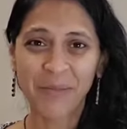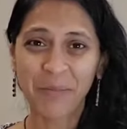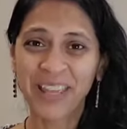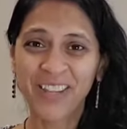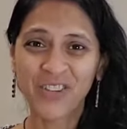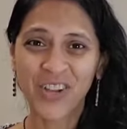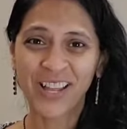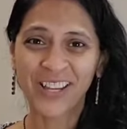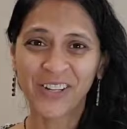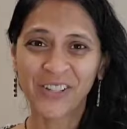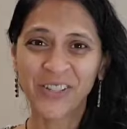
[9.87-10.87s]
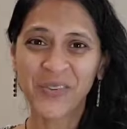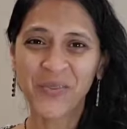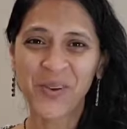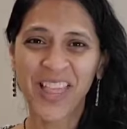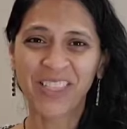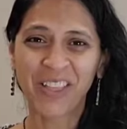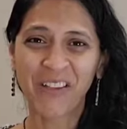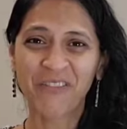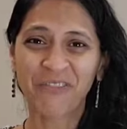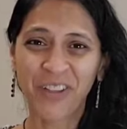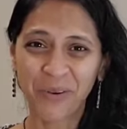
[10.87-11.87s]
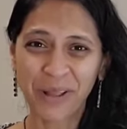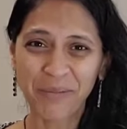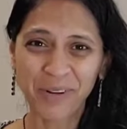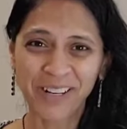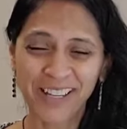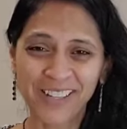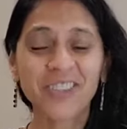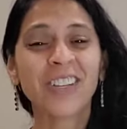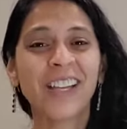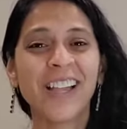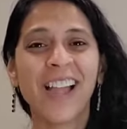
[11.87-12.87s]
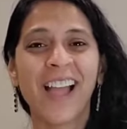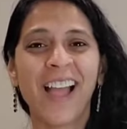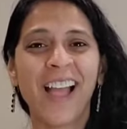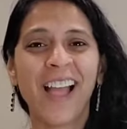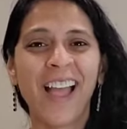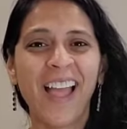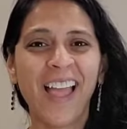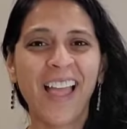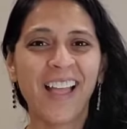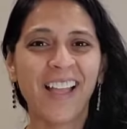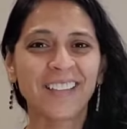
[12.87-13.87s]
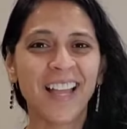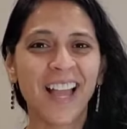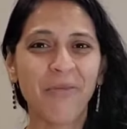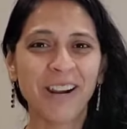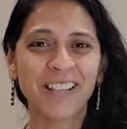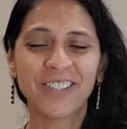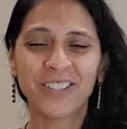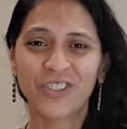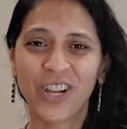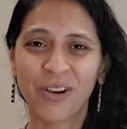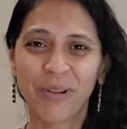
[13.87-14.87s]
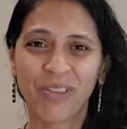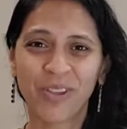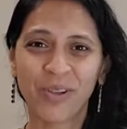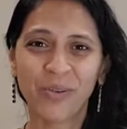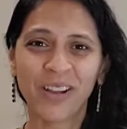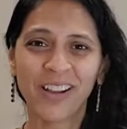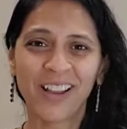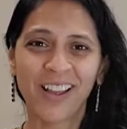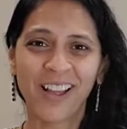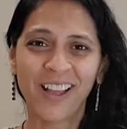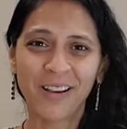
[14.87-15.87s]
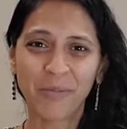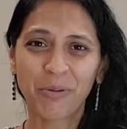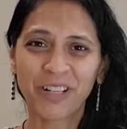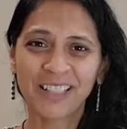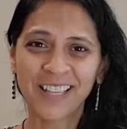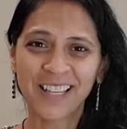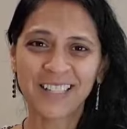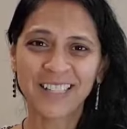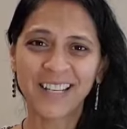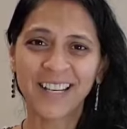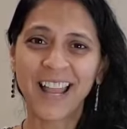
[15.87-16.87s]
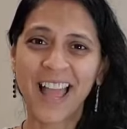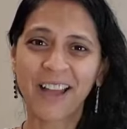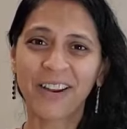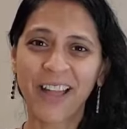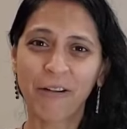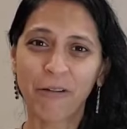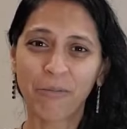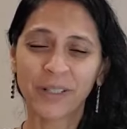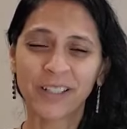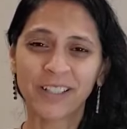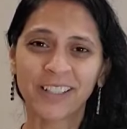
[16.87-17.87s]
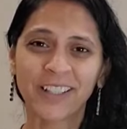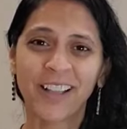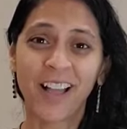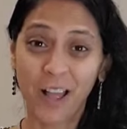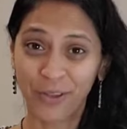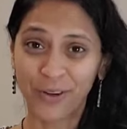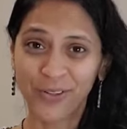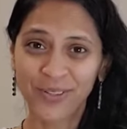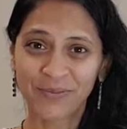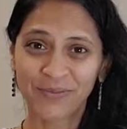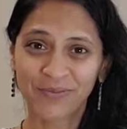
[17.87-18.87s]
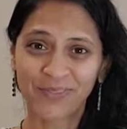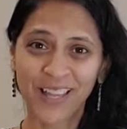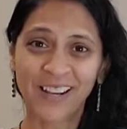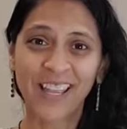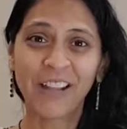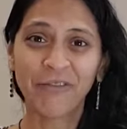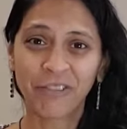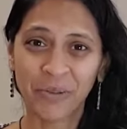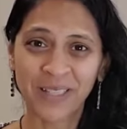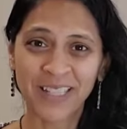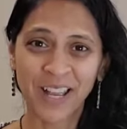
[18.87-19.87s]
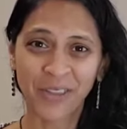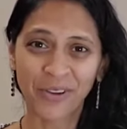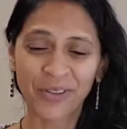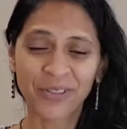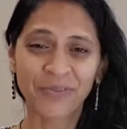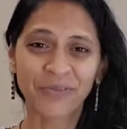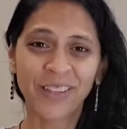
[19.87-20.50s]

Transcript: I'm Pinky Shah here with Fairway Mortgage, and I wanted to share with you an important lesson in how to help others, how to influence others,